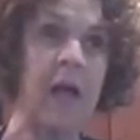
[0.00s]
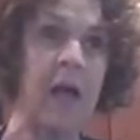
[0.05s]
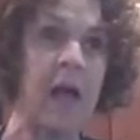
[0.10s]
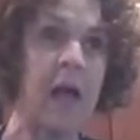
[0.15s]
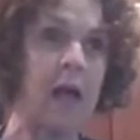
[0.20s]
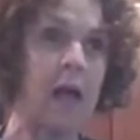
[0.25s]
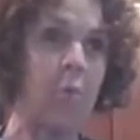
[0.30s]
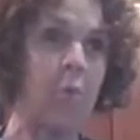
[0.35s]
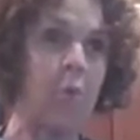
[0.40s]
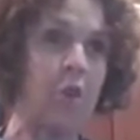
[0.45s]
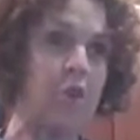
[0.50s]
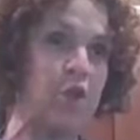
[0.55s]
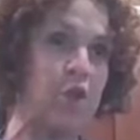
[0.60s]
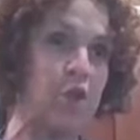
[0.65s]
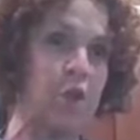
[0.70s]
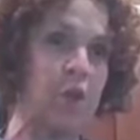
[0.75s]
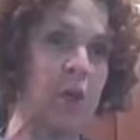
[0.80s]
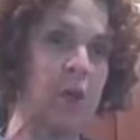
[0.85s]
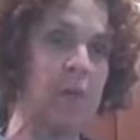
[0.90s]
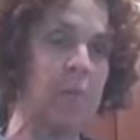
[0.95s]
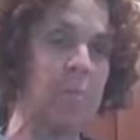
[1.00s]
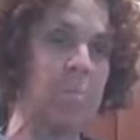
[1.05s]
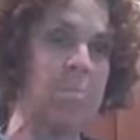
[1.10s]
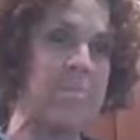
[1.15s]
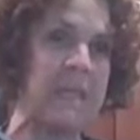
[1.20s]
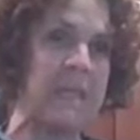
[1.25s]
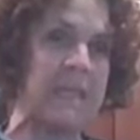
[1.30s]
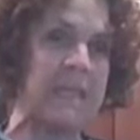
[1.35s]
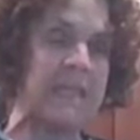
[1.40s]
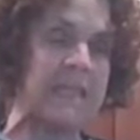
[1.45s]
When you cook
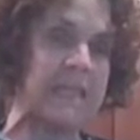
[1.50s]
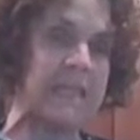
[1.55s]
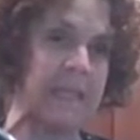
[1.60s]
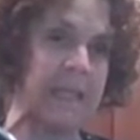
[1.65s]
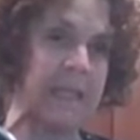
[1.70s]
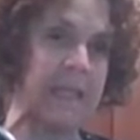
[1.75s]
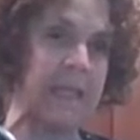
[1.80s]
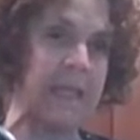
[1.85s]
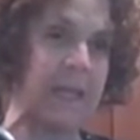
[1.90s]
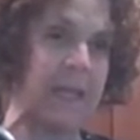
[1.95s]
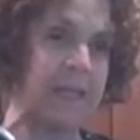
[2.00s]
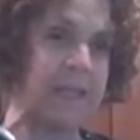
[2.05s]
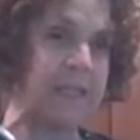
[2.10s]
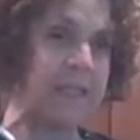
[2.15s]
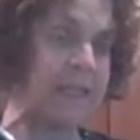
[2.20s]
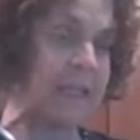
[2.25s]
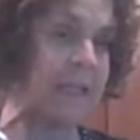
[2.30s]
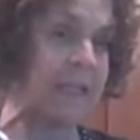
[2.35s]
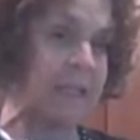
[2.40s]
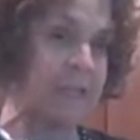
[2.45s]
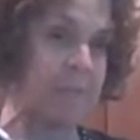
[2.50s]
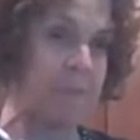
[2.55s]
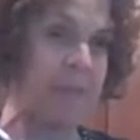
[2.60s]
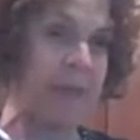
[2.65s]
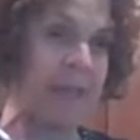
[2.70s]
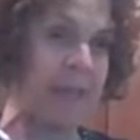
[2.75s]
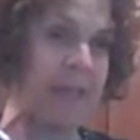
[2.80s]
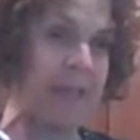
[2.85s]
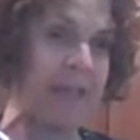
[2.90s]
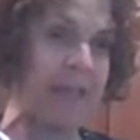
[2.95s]
meat in a stainless
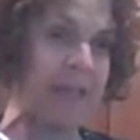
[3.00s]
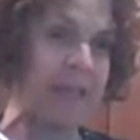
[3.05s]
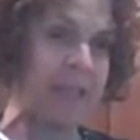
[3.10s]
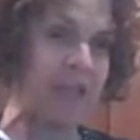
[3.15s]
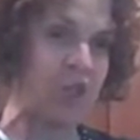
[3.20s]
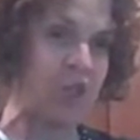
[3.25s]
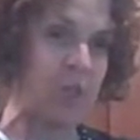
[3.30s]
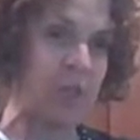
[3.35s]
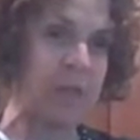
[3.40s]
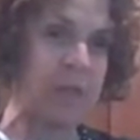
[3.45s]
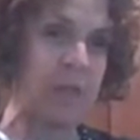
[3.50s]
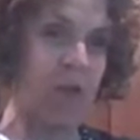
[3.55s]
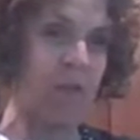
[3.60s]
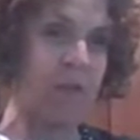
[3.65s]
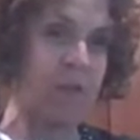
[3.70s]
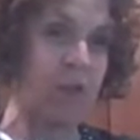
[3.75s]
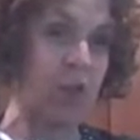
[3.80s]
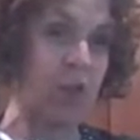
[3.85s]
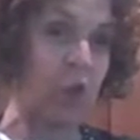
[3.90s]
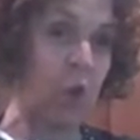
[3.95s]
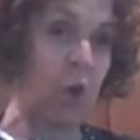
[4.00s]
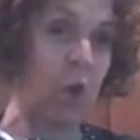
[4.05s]
pan like this, you get all the little